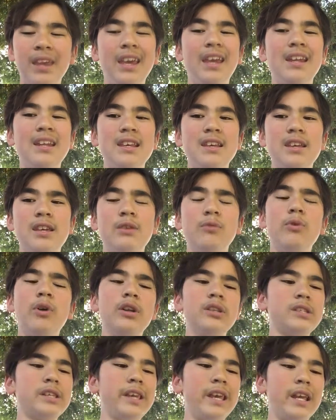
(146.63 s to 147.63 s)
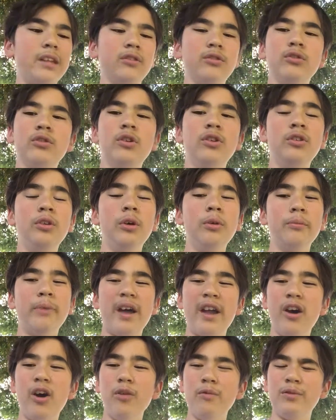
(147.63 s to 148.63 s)
It was canceled,
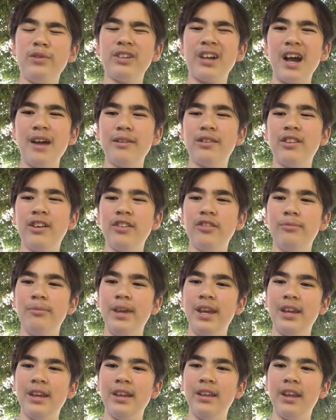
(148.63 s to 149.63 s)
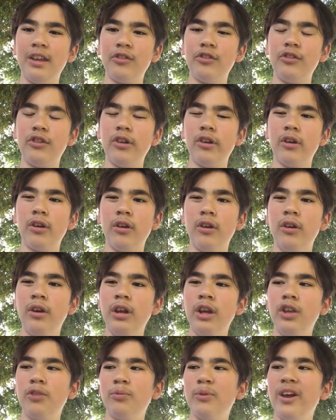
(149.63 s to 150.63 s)
but I hope Scott does make it next year.
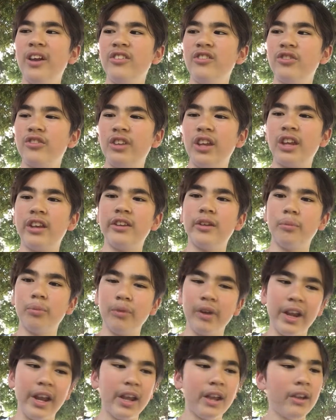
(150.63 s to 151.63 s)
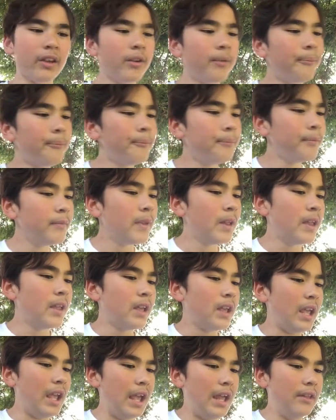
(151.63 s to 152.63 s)
He's probably just taking a break.
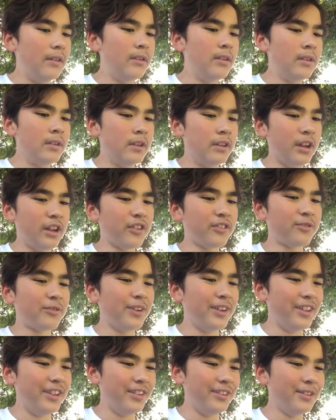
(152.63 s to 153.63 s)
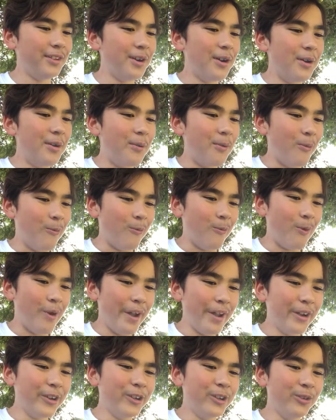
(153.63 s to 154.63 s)
And the next one is,
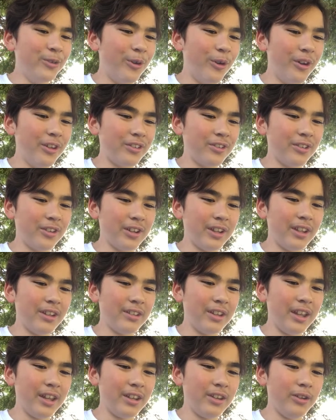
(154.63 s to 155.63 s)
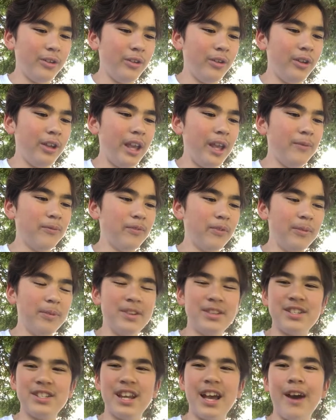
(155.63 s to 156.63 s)
why are you always looking like you came
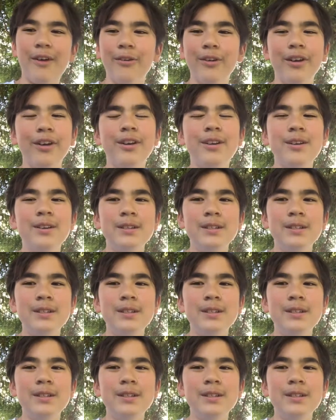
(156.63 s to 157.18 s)
from the shower?